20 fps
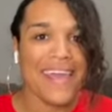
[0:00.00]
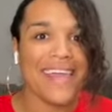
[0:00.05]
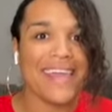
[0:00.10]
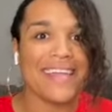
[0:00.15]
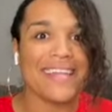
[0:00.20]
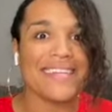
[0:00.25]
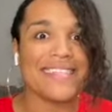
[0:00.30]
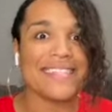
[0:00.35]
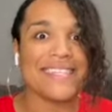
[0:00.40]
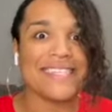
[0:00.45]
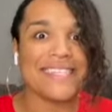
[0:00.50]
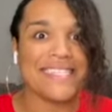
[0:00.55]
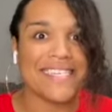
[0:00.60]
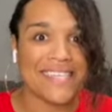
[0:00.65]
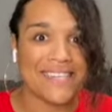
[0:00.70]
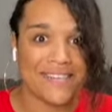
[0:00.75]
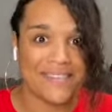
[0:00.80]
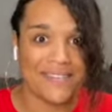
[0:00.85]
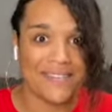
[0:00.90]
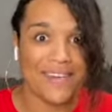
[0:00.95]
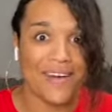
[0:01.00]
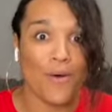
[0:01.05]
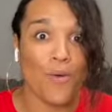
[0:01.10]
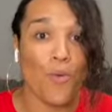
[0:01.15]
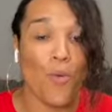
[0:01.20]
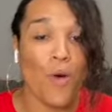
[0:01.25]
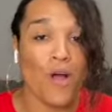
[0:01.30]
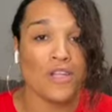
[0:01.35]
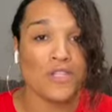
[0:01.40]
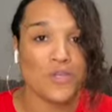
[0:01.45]
It is a deal,
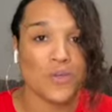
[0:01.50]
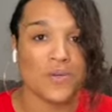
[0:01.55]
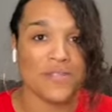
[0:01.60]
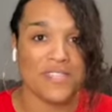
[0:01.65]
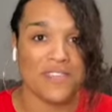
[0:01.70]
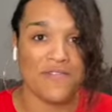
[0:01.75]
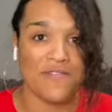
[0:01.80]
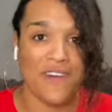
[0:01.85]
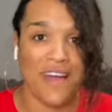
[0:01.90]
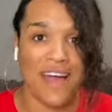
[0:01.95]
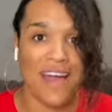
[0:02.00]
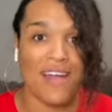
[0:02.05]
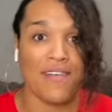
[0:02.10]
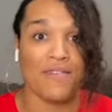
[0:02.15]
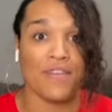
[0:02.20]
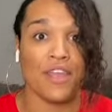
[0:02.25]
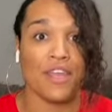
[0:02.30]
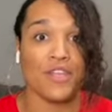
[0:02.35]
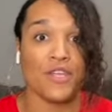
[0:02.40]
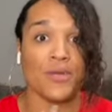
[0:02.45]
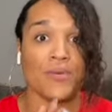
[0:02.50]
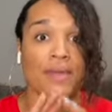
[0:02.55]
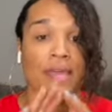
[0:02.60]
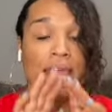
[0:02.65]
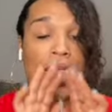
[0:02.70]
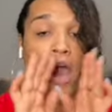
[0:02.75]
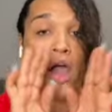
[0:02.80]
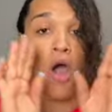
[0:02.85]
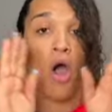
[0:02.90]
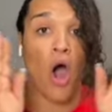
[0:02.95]
$125, and you
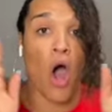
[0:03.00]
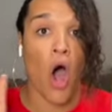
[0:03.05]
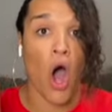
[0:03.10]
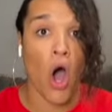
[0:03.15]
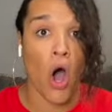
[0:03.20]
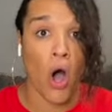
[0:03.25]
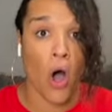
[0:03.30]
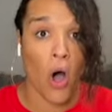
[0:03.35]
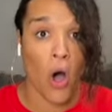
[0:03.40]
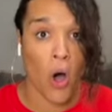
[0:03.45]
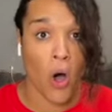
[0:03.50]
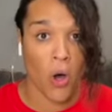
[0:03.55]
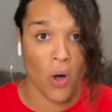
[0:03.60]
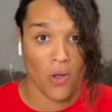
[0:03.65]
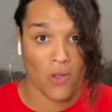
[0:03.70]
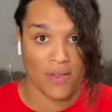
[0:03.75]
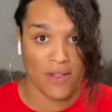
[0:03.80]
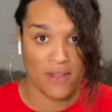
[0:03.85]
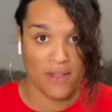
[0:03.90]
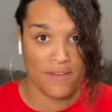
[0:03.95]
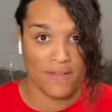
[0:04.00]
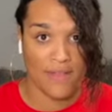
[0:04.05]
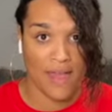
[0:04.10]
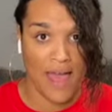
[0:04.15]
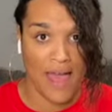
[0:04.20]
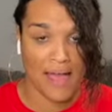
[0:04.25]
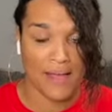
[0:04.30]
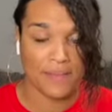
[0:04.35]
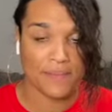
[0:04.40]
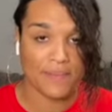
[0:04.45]
get all of
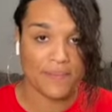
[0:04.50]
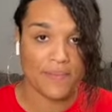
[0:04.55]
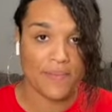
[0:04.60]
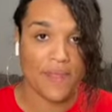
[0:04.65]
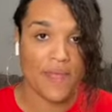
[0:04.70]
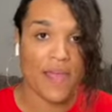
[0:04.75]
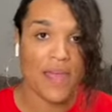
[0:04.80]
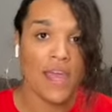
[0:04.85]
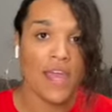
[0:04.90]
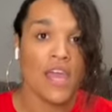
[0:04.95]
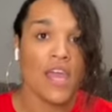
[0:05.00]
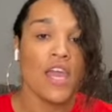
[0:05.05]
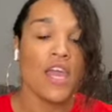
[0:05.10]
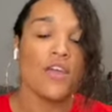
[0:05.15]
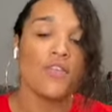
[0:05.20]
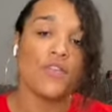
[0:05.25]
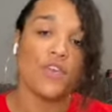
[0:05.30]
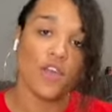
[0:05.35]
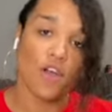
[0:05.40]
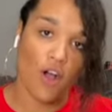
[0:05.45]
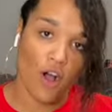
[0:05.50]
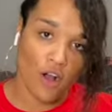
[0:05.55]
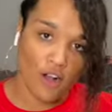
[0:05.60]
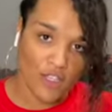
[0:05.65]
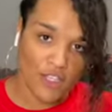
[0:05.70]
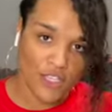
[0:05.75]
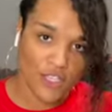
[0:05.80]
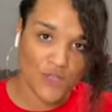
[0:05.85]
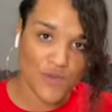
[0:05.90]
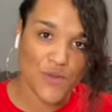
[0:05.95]
that. There are
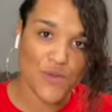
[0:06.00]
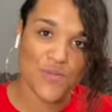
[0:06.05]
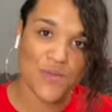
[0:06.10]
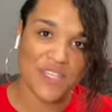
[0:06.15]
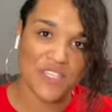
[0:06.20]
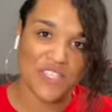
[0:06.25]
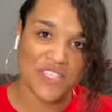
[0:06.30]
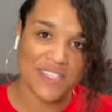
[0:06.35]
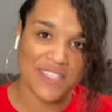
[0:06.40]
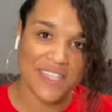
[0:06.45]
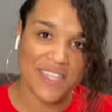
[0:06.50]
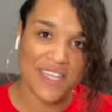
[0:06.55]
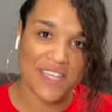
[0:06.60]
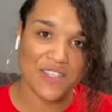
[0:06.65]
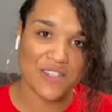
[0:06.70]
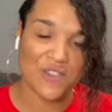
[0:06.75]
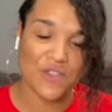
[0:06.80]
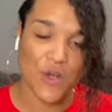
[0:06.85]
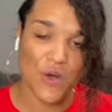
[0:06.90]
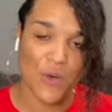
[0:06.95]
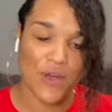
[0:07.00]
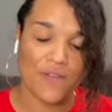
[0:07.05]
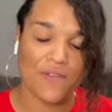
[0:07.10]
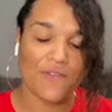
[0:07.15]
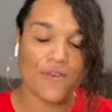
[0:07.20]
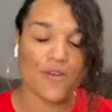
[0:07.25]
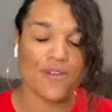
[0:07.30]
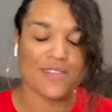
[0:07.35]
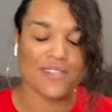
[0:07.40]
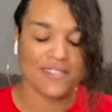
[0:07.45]
general admission tickets going
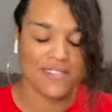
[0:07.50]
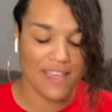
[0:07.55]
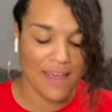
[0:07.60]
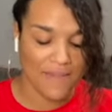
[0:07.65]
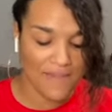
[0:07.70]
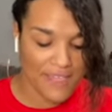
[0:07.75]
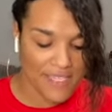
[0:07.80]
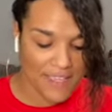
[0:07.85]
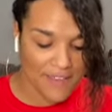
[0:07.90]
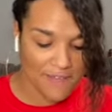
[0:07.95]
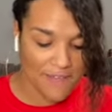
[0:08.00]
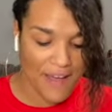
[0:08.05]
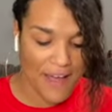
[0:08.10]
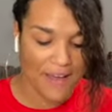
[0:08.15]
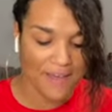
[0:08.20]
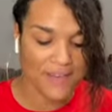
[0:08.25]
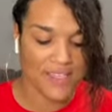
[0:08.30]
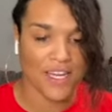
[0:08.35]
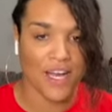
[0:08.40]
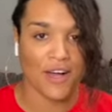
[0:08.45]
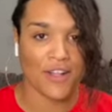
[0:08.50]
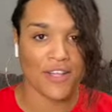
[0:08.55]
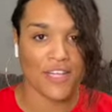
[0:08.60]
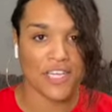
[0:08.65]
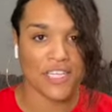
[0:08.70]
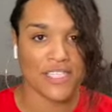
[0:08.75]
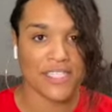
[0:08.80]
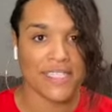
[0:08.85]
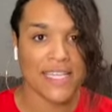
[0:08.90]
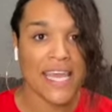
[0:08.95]
for
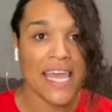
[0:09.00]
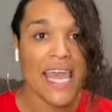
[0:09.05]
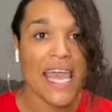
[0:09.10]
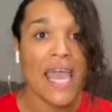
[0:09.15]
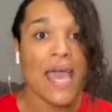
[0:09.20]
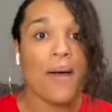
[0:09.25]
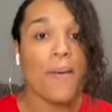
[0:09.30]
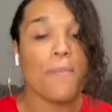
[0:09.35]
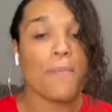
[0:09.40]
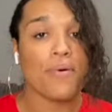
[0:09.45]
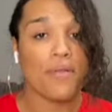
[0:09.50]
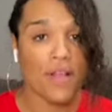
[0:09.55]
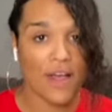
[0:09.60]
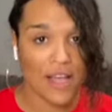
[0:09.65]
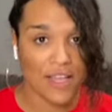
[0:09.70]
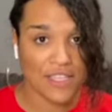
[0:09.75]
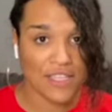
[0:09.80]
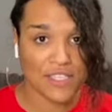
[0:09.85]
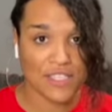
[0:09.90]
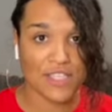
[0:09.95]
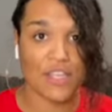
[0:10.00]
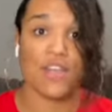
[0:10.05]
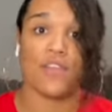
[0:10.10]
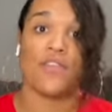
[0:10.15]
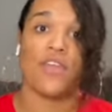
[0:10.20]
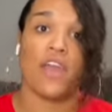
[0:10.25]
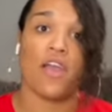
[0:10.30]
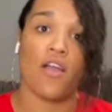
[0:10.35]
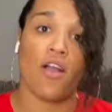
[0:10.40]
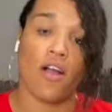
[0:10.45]
$75, plus
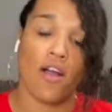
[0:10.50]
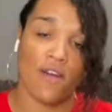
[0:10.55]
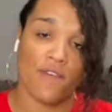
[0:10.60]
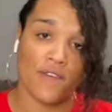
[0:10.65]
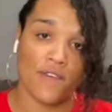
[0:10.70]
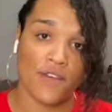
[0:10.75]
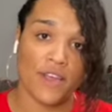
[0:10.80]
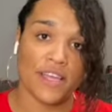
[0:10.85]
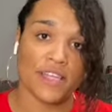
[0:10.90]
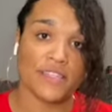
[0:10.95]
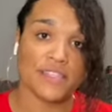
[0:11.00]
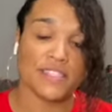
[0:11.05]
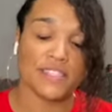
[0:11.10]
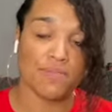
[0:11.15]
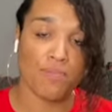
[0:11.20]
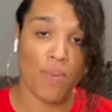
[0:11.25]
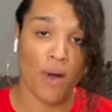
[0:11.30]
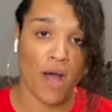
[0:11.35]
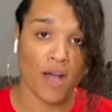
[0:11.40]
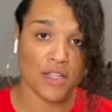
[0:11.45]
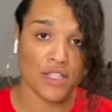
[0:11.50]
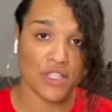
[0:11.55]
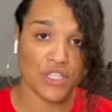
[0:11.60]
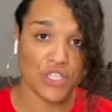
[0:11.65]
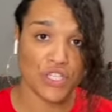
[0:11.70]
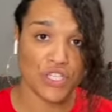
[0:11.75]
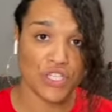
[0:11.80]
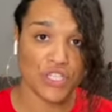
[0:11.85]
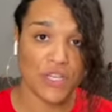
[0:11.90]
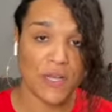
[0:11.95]
they are offering
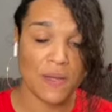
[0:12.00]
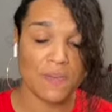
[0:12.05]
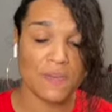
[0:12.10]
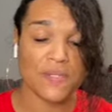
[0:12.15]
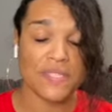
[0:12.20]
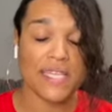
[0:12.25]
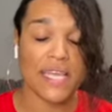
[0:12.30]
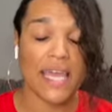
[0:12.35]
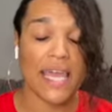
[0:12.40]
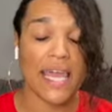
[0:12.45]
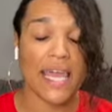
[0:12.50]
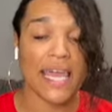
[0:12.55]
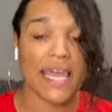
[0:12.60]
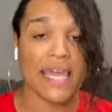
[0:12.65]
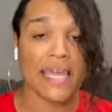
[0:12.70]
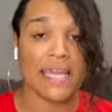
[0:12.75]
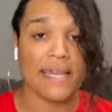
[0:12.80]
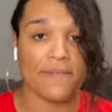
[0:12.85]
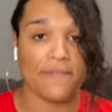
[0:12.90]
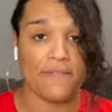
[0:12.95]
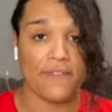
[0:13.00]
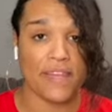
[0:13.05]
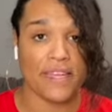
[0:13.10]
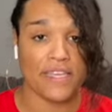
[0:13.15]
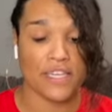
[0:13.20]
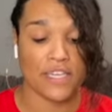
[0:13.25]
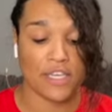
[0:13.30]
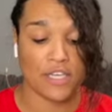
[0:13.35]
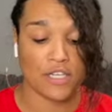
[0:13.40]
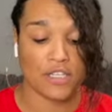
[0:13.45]
sponsorships and
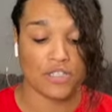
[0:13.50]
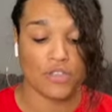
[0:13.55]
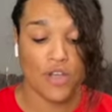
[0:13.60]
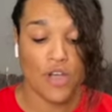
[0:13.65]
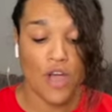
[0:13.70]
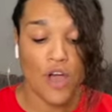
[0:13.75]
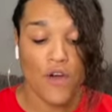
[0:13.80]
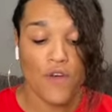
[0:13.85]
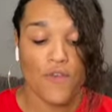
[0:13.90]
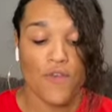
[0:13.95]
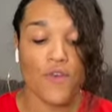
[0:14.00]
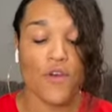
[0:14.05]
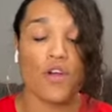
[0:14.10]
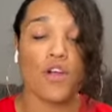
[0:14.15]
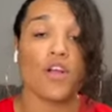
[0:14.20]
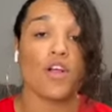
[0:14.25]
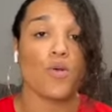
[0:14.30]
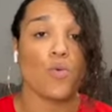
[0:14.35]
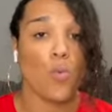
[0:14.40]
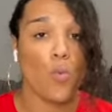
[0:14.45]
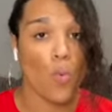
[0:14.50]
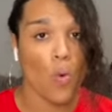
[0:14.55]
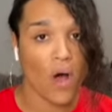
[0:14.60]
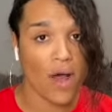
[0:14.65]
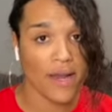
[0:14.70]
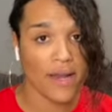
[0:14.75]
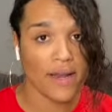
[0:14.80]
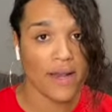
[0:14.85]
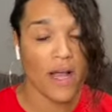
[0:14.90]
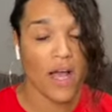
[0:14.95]
vendors for
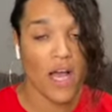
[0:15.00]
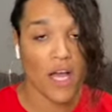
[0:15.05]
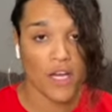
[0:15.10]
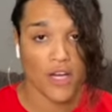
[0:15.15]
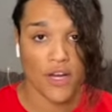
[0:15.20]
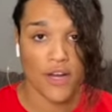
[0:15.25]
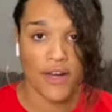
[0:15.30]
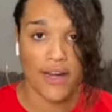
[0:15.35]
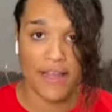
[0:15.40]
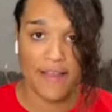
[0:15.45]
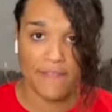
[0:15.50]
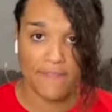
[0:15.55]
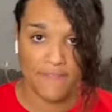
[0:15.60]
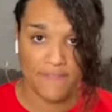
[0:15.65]
$150.